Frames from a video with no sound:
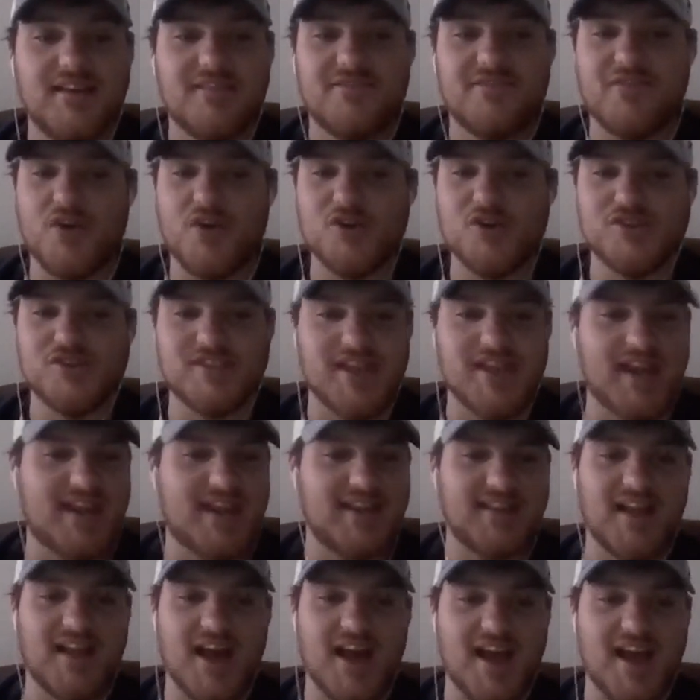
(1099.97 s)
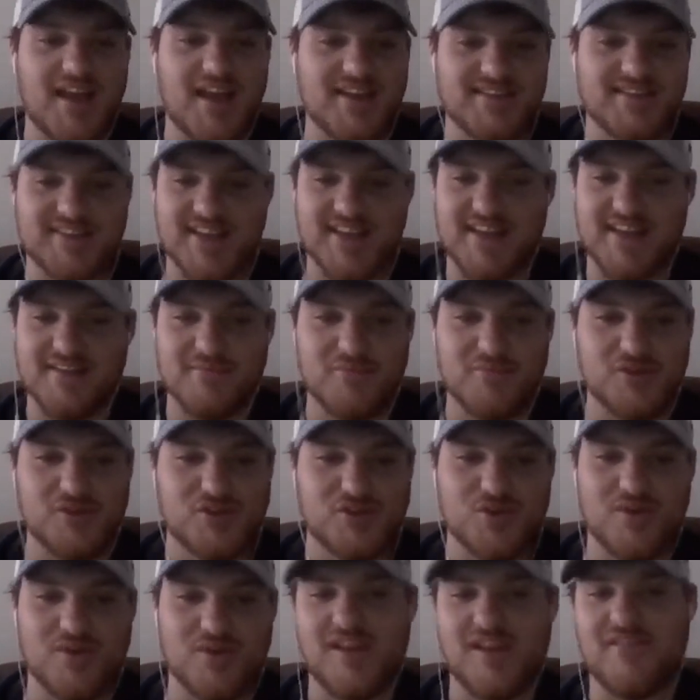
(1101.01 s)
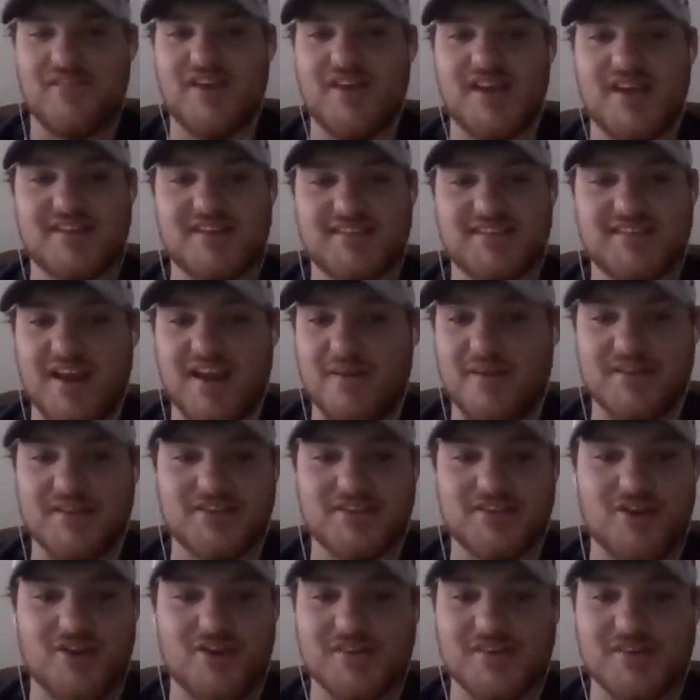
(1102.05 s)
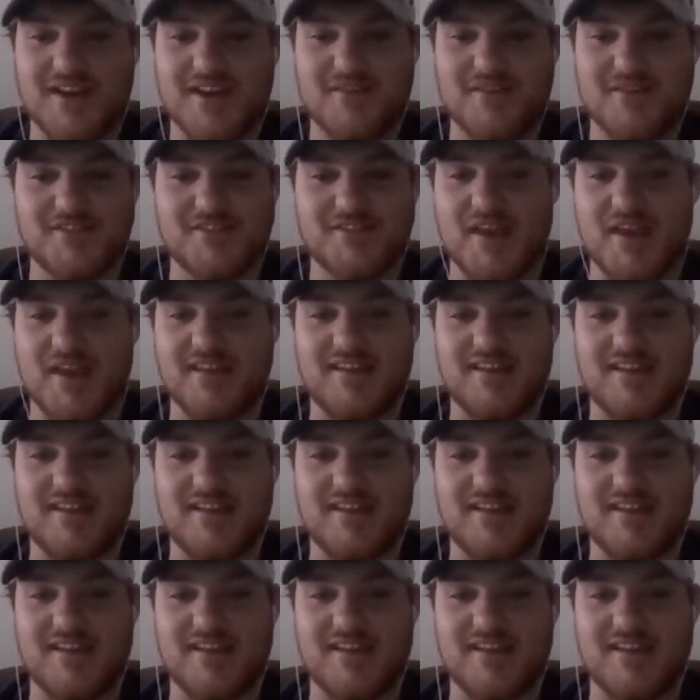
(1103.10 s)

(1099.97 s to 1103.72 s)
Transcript: first, second line is getting majority of ice time. That's always how it's been.